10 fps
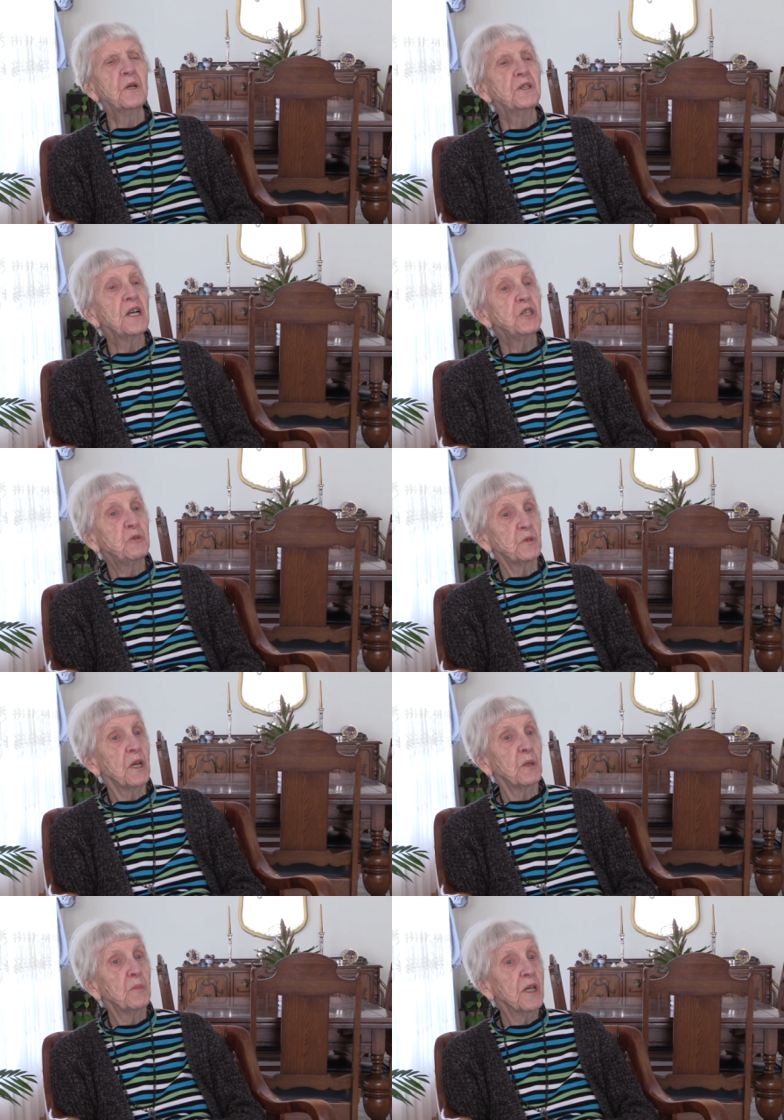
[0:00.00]
One day she was
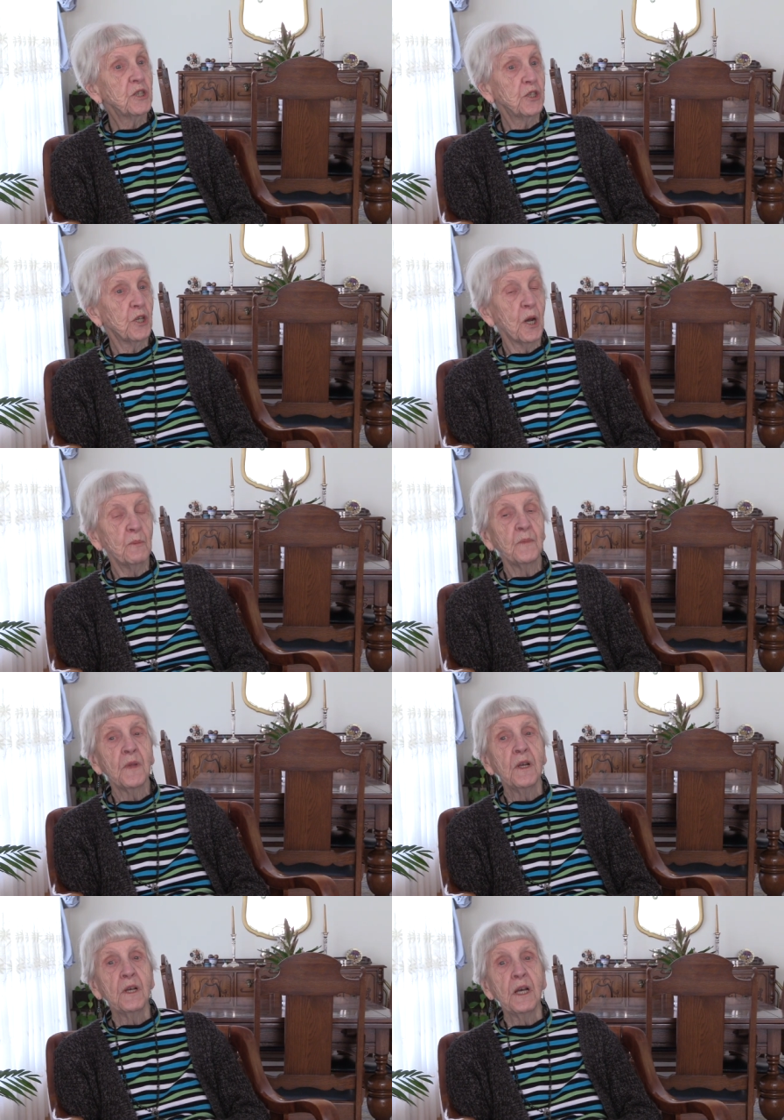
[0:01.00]
at a bus stop
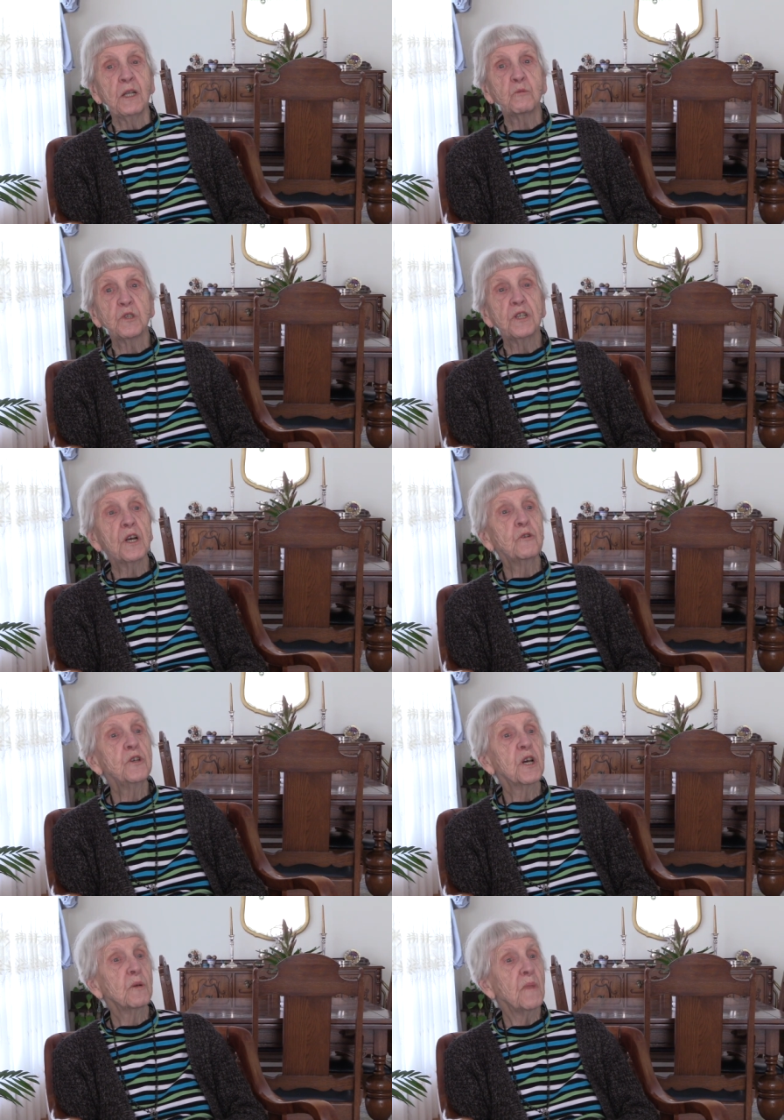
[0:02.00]
and there was another
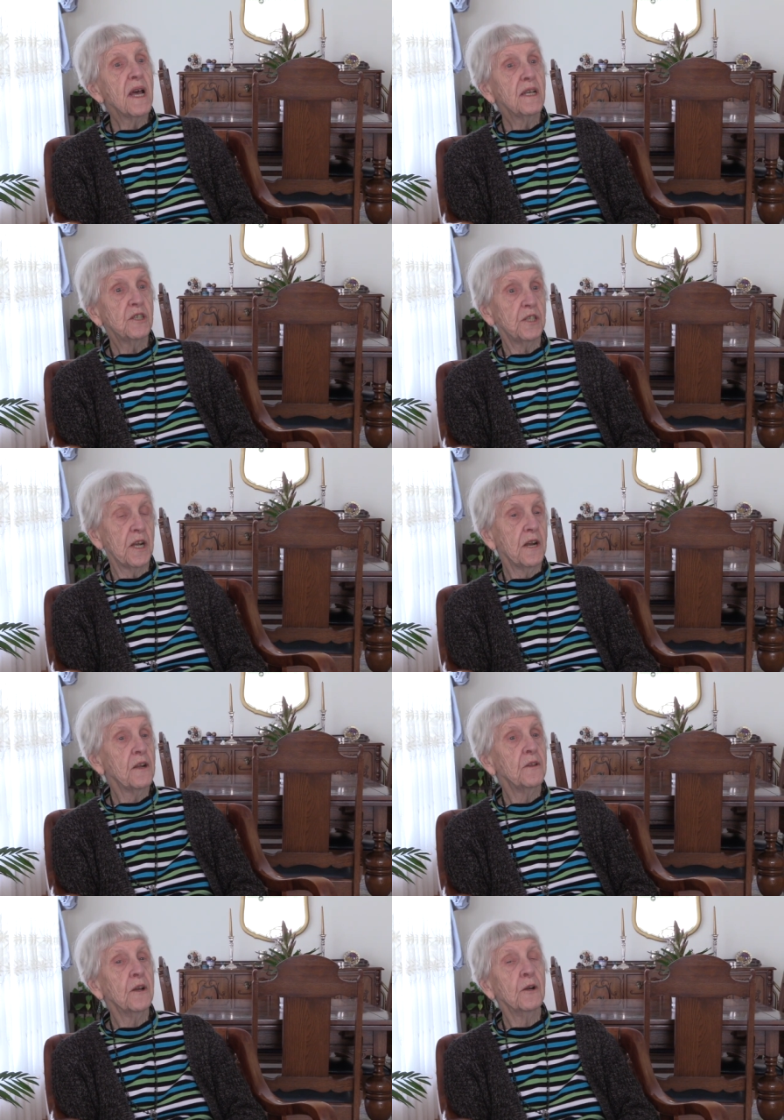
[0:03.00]
young man
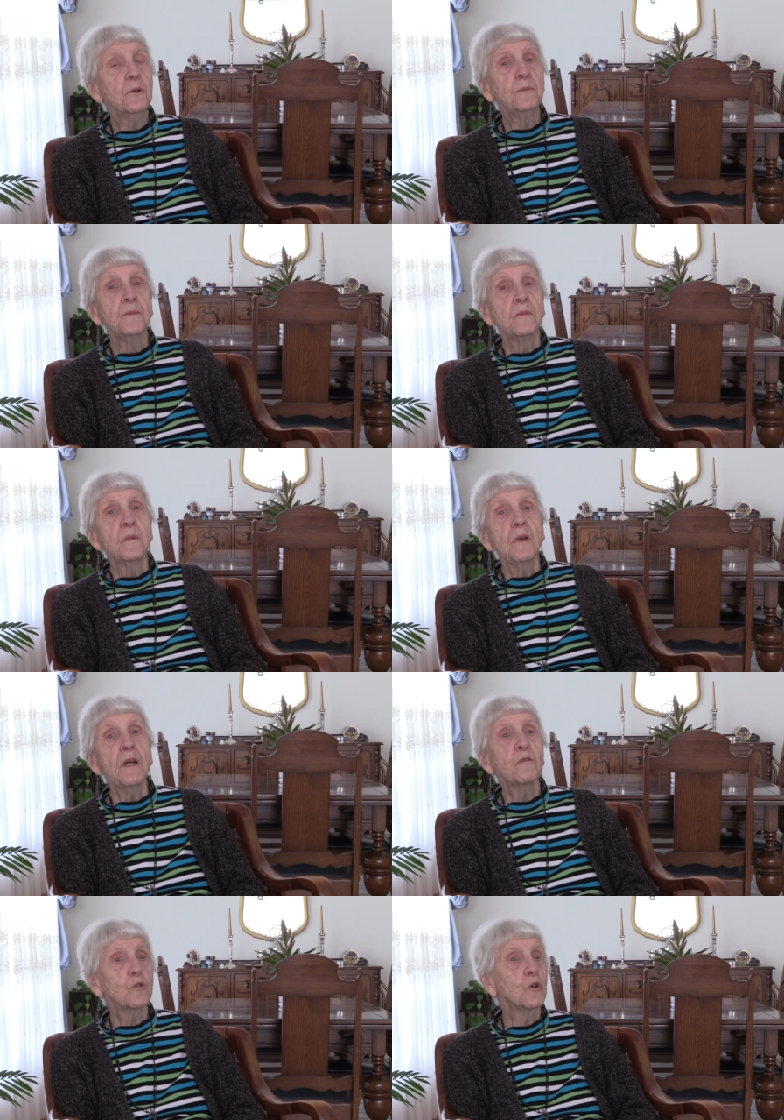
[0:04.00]
standing there.
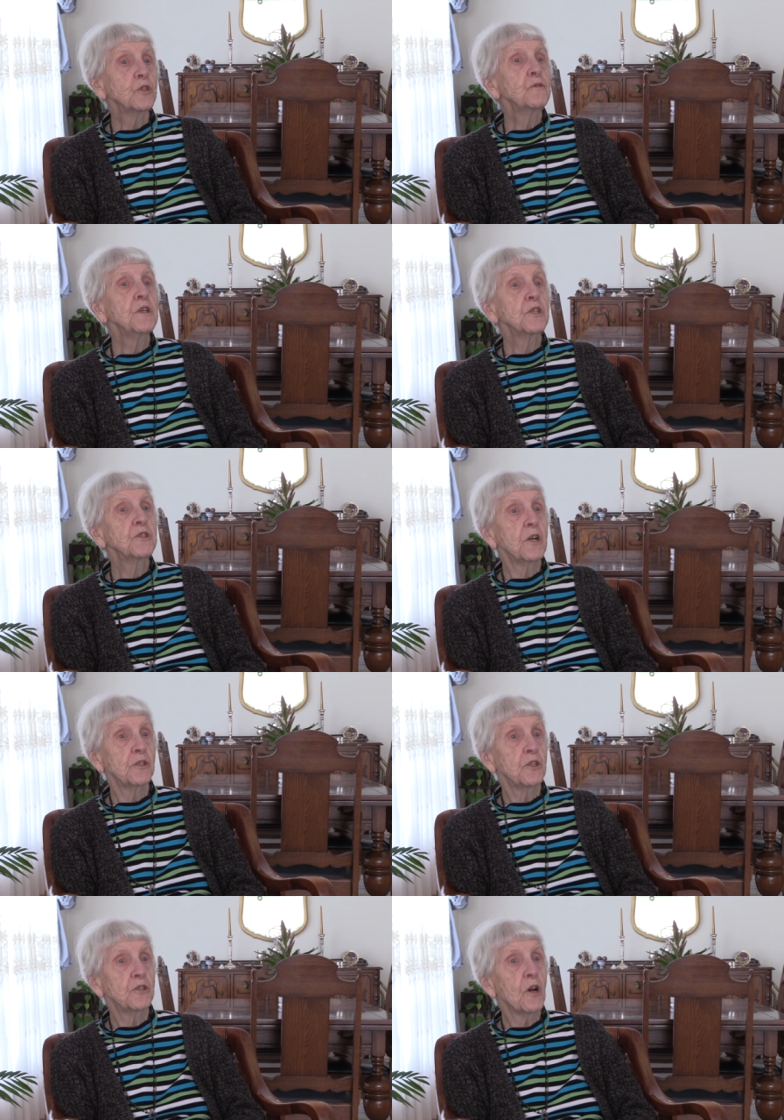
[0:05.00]
And of course, Freda
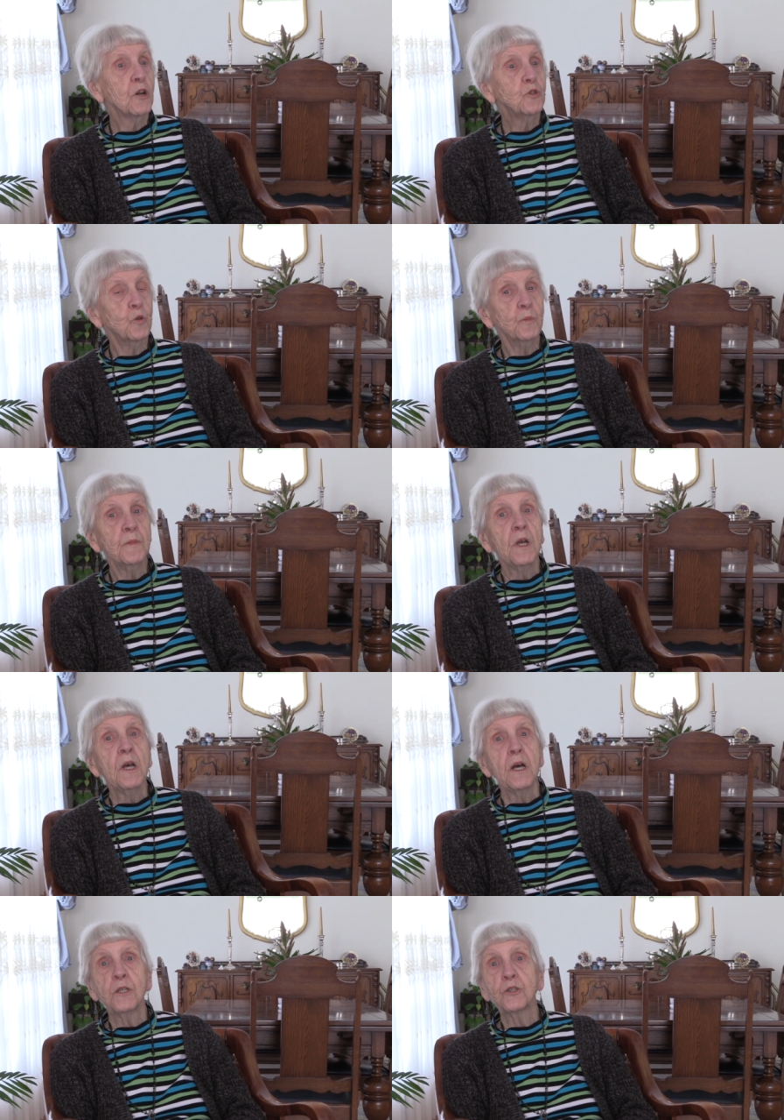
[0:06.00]
starts to talk to him.
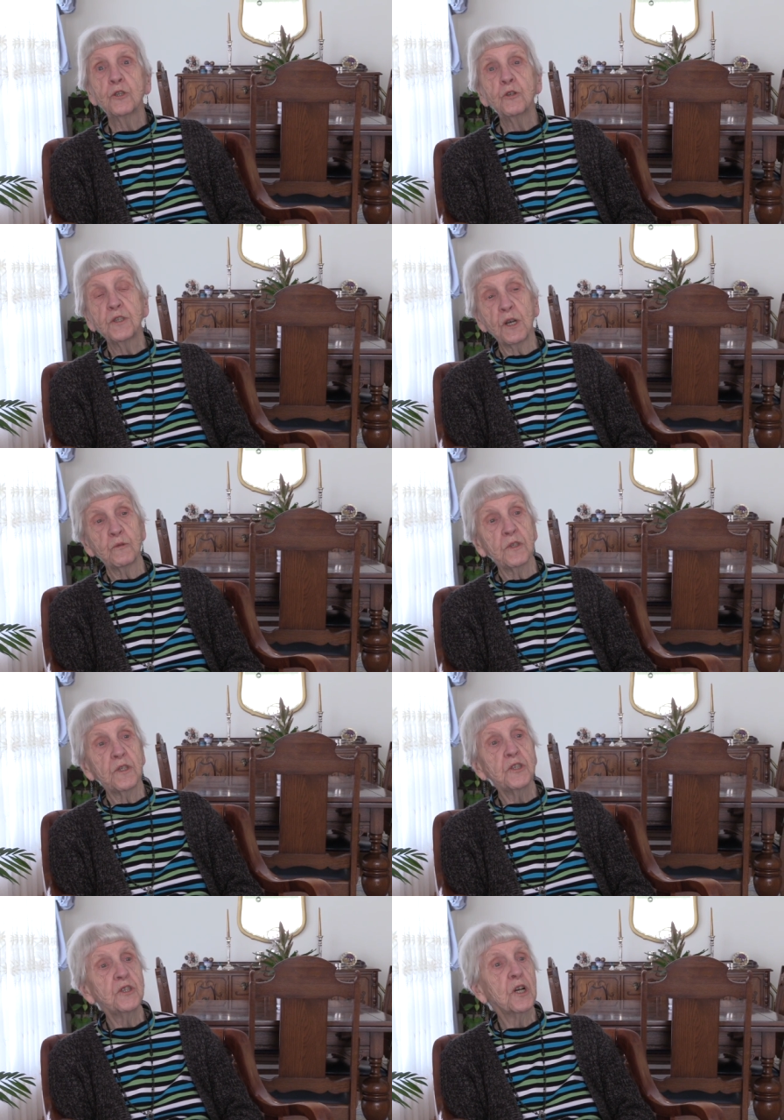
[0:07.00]
And it turns out that
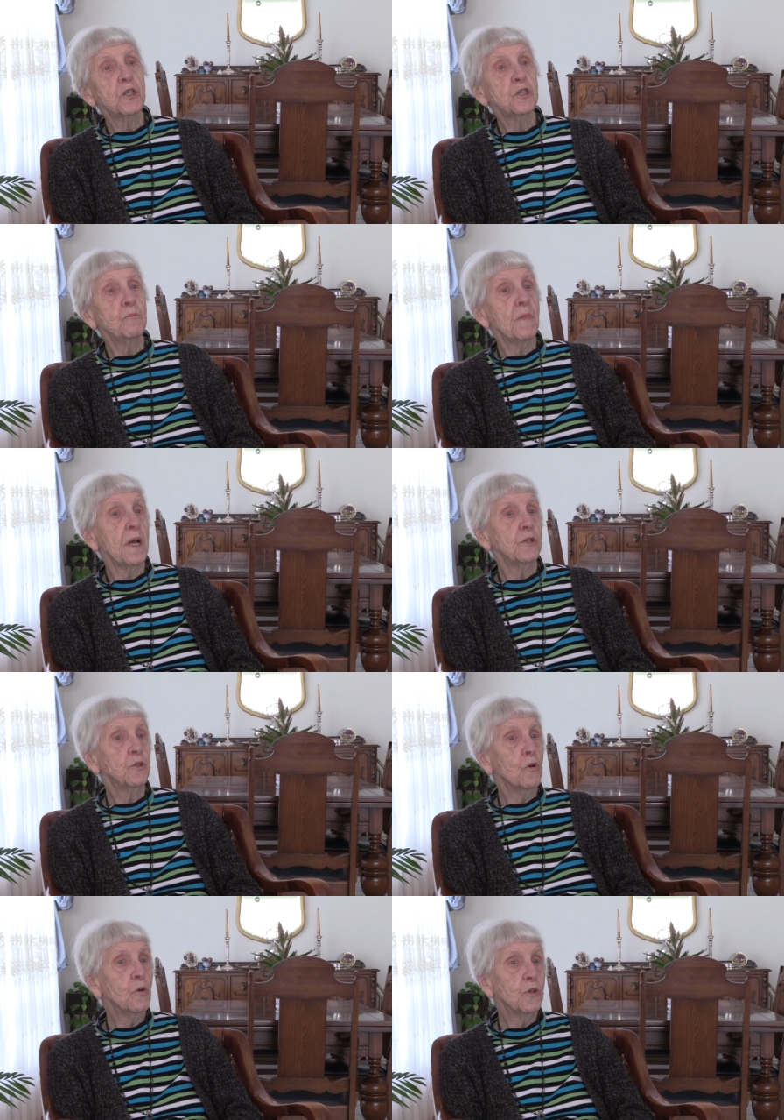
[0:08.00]
this young man
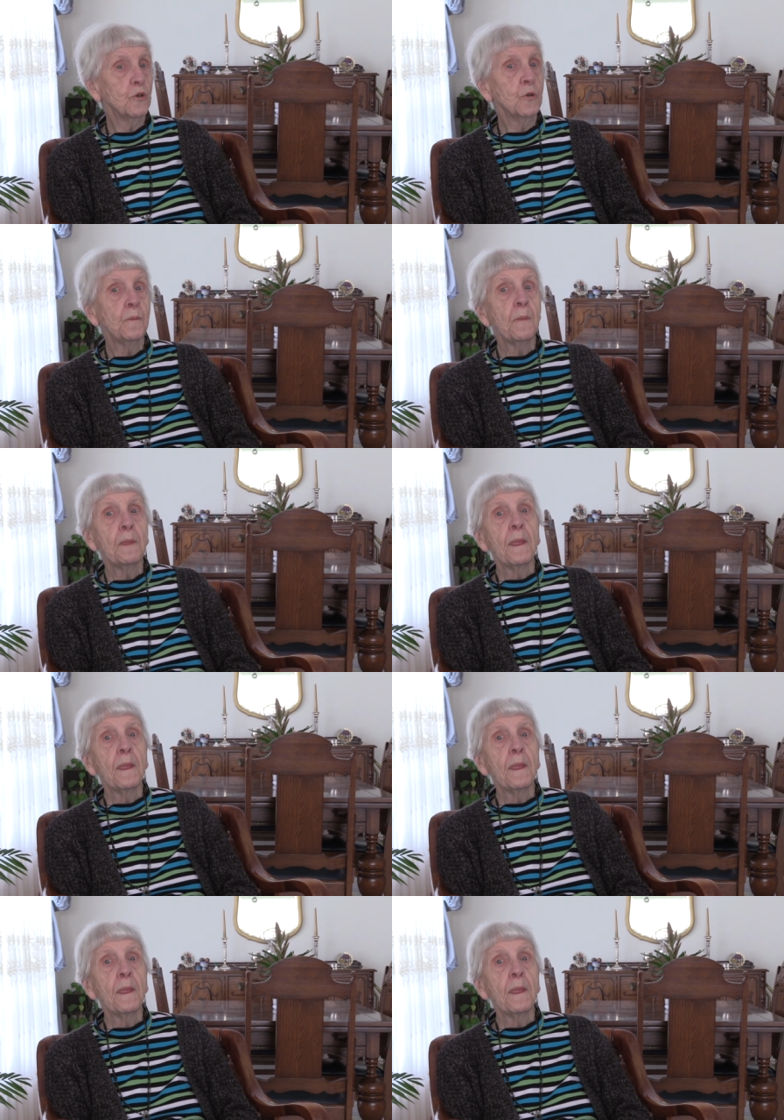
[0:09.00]
told her